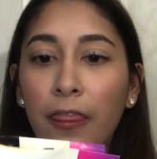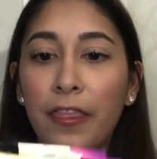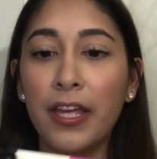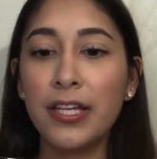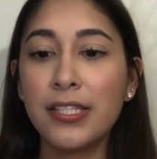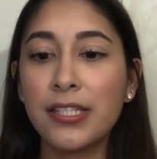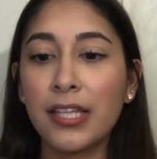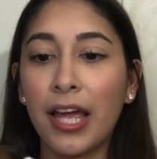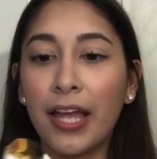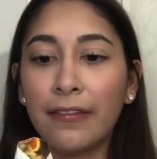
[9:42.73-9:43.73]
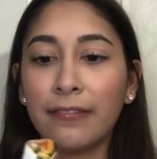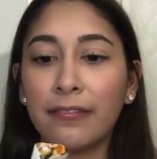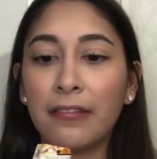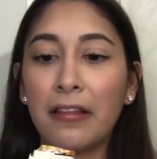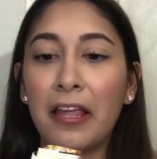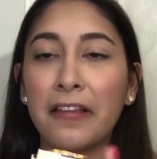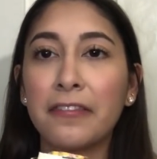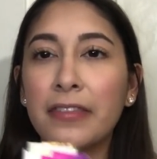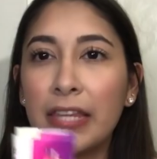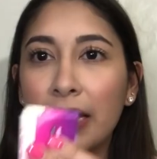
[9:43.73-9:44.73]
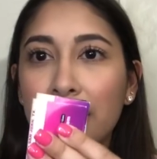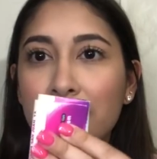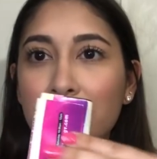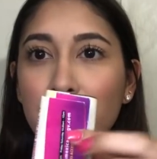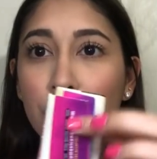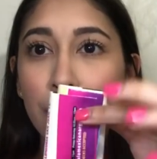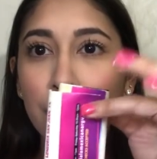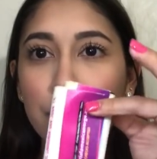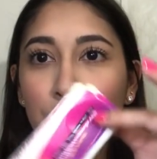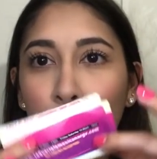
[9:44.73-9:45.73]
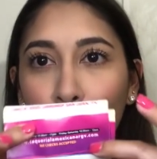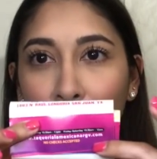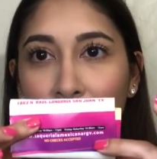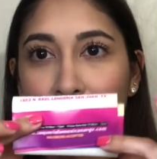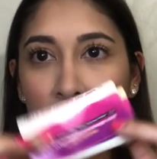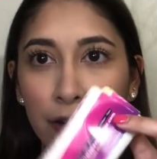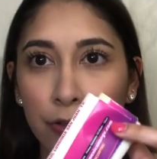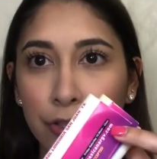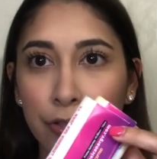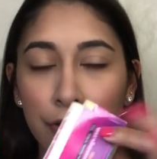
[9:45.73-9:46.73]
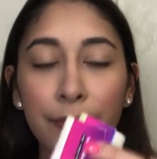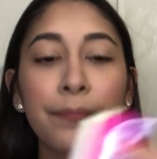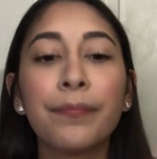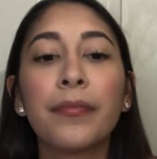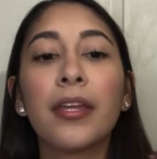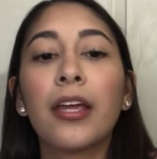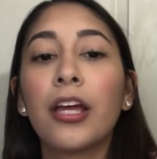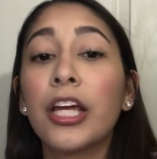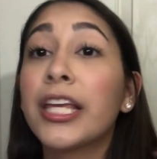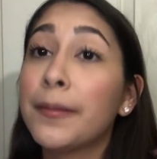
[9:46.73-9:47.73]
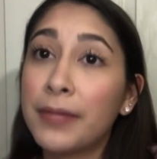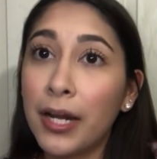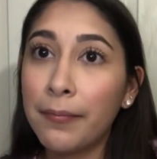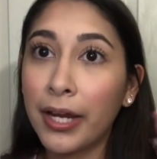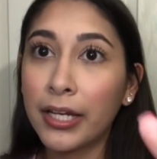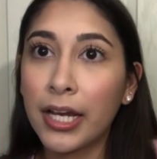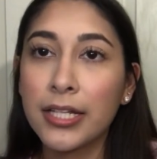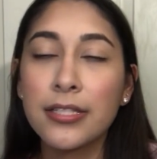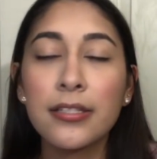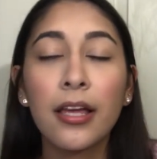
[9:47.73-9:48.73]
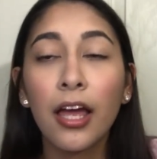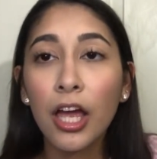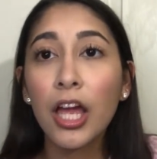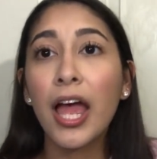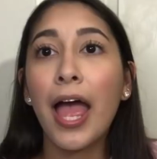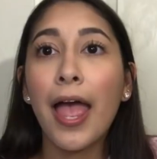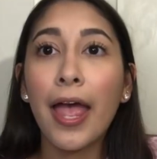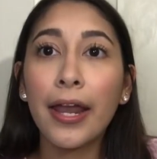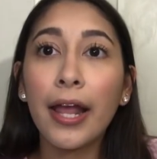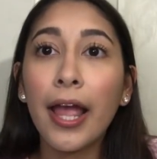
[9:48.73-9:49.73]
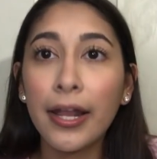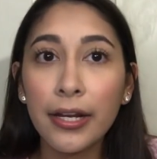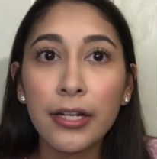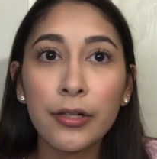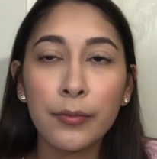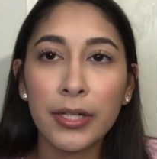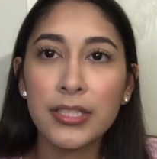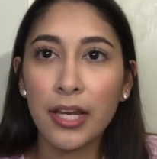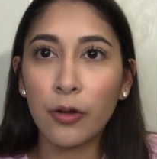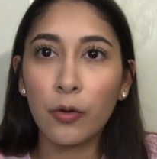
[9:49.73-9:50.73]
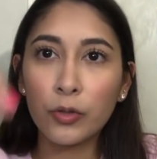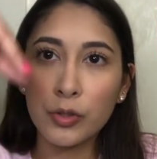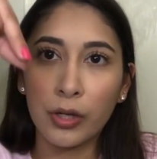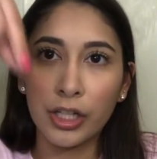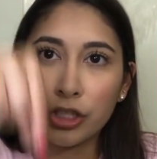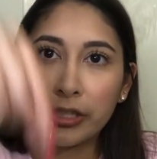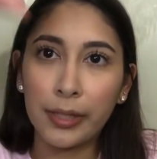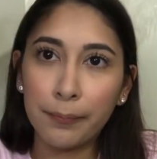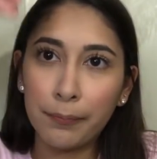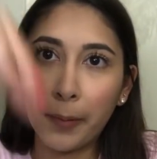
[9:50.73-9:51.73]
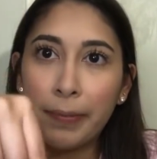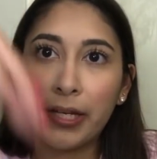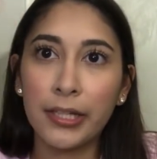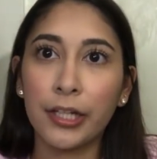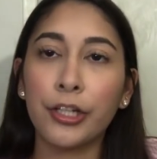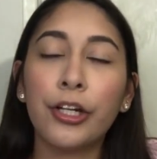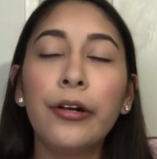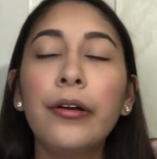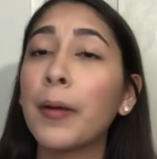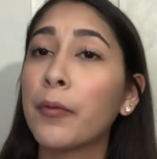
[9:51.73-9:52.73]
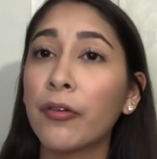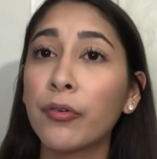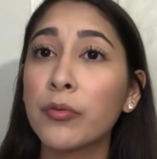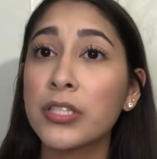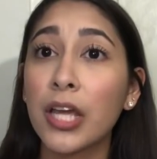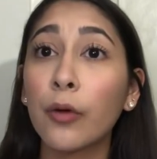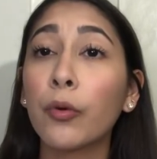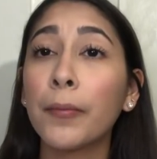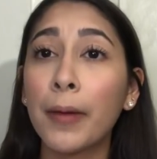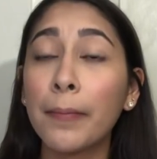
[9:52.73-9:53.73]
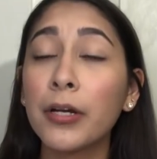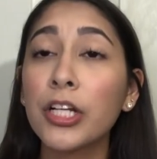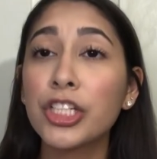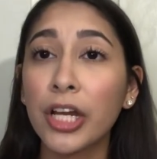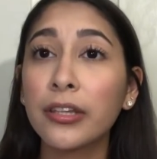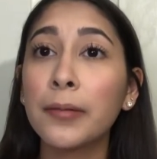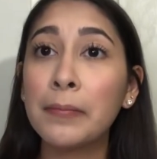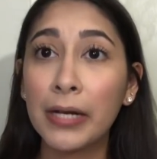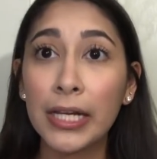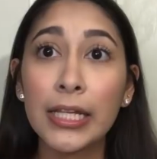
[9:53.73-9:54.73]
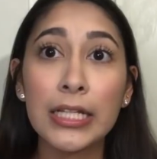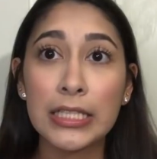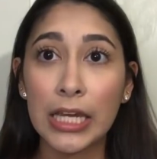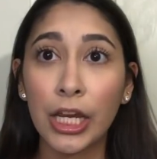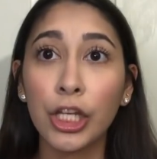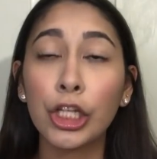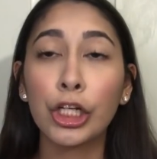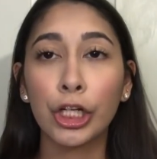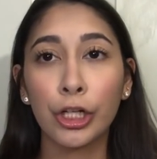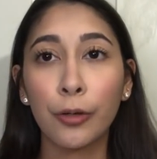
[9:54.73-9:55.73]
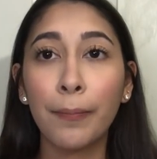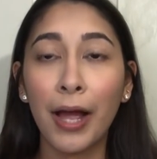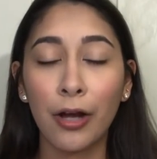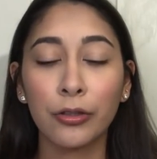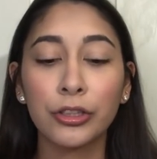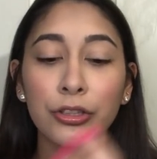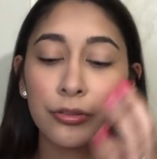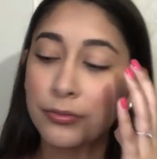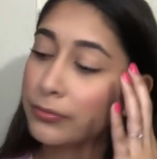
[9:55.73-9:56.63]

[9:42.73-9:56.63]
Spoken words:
this and like this, so it was a rectangle, you know. Keep that in mind, guys. And I had it in a rectangle so I could just like pop it in there, you know. My boyfriend was like, remember to check the money that's in your little pouch.